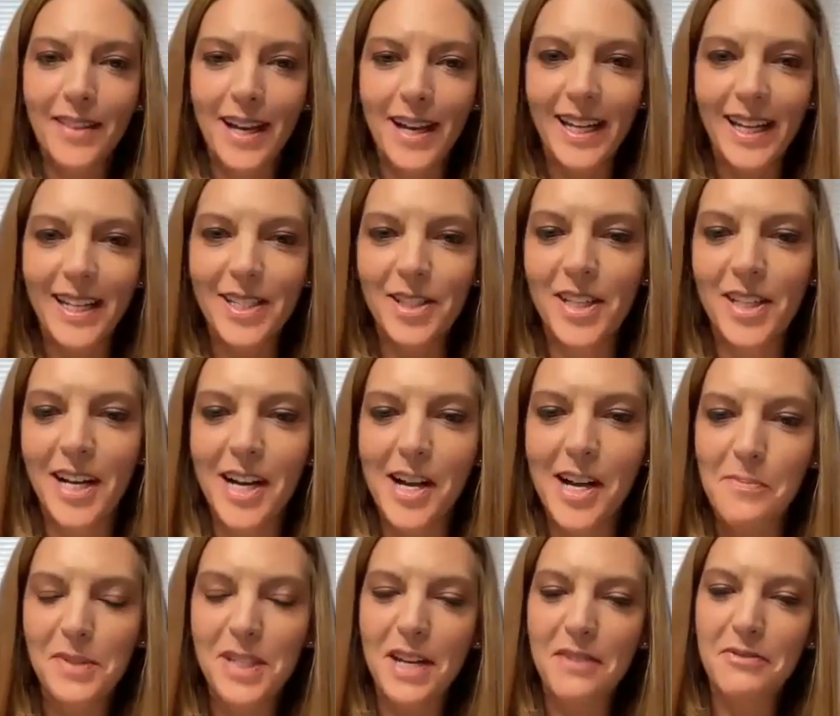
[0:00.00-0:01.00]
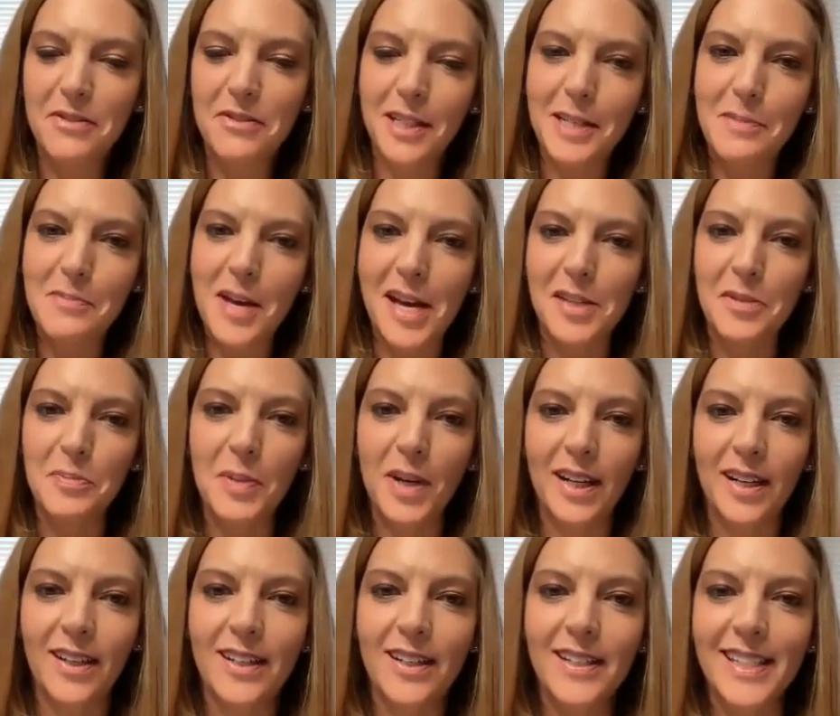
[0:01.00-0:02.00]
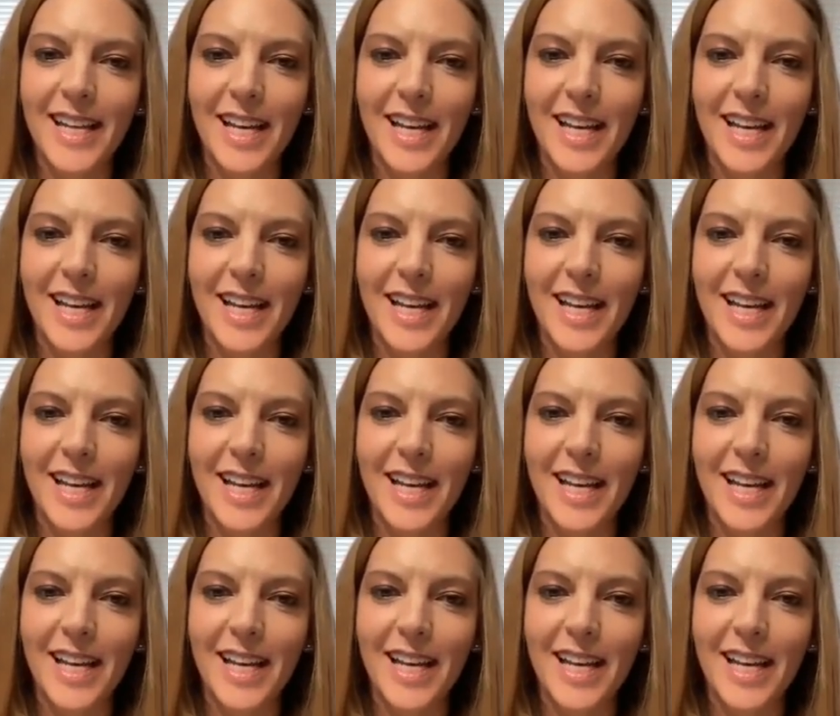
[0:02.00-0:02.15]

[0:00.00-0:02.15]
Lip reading: that is definitely, as parents,